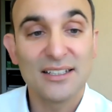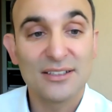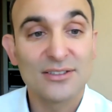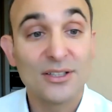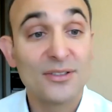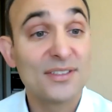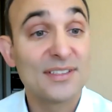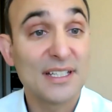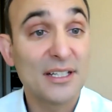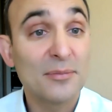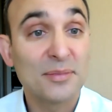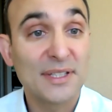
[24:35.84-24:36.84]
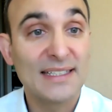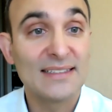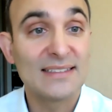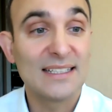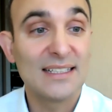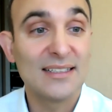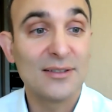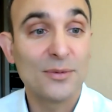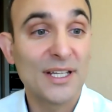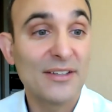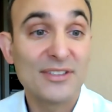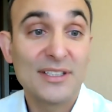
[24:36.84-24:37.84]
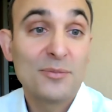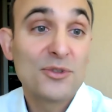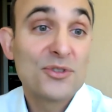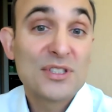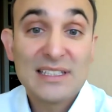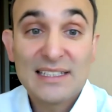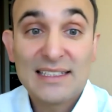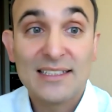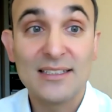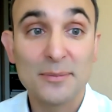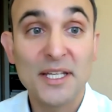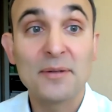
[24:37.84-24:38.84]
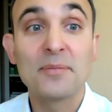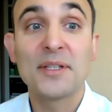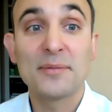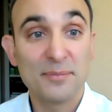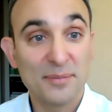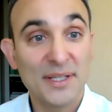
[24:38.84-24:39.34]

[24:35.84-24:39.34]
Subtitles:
closes up, and we have to emergently intubate